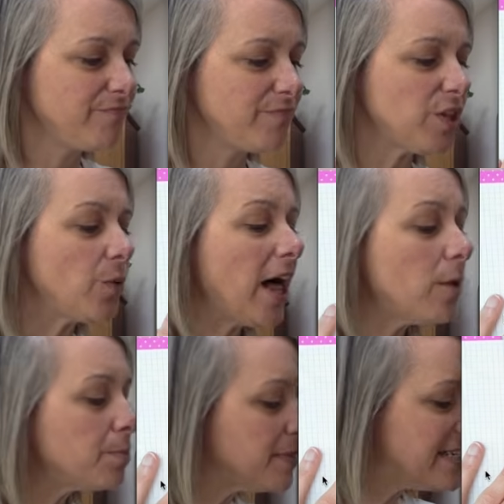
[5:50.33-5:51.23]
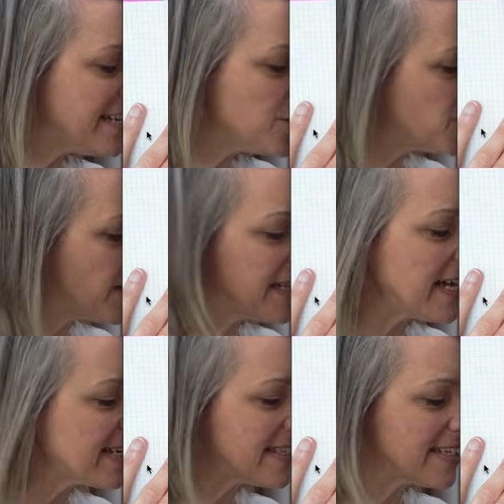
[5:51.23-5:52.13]
You help me teach my
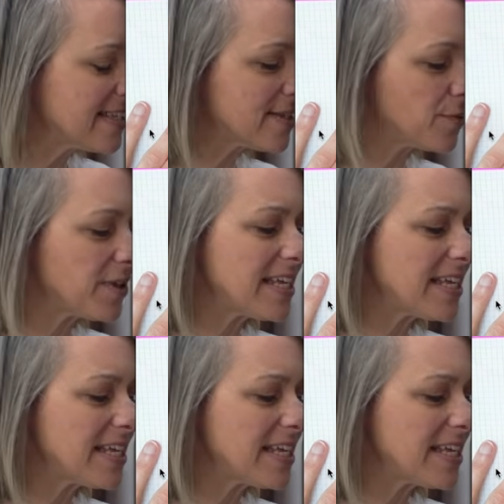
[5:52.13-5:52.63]
lessons with